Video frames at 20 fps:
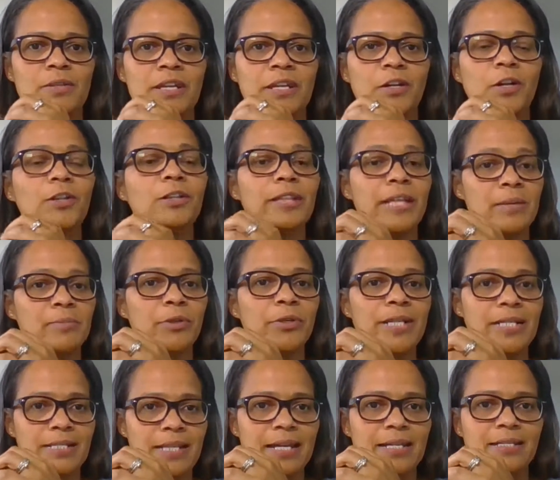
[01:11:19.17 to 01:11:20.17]
that are labor
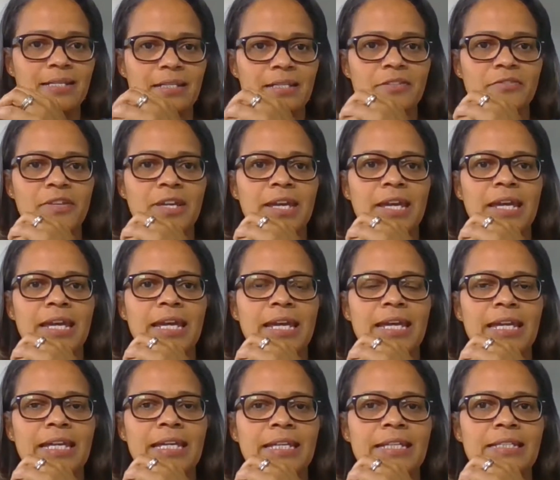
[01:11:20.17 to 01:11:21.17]
intensive.
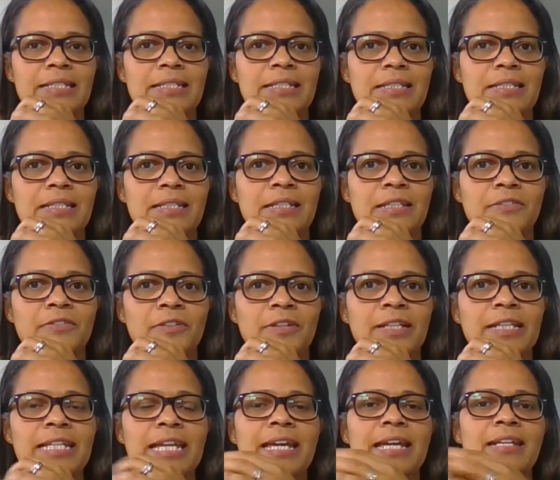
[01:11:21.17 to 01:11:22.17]
And if,
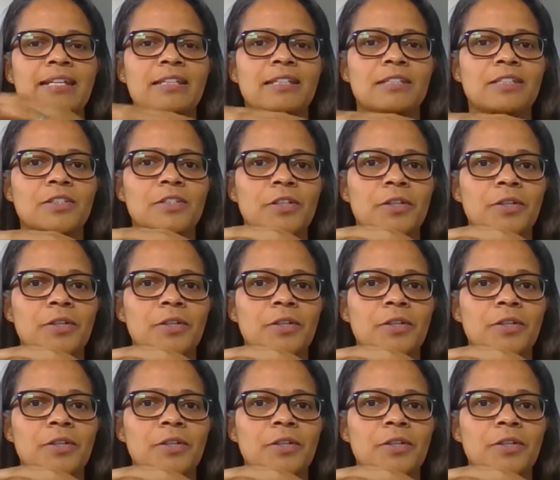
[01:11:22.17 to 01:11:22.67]
again,